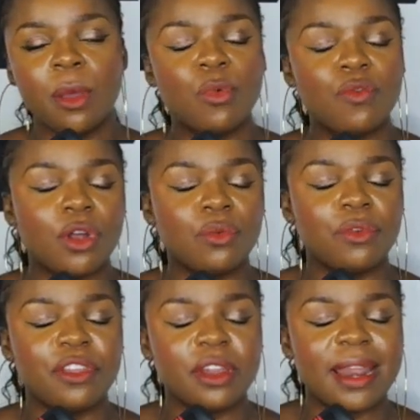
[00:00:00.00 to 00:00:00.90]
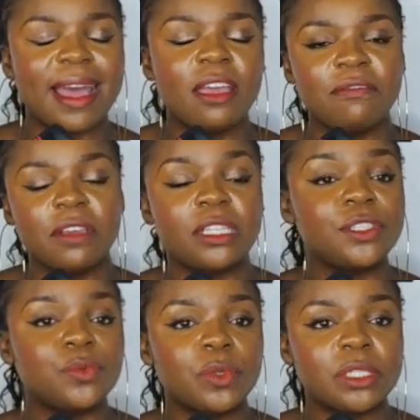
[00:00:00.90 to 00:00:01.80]
Move on with your life. It
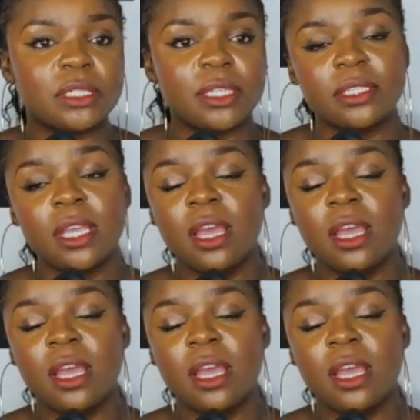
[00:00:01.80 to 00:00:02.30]
is what it is.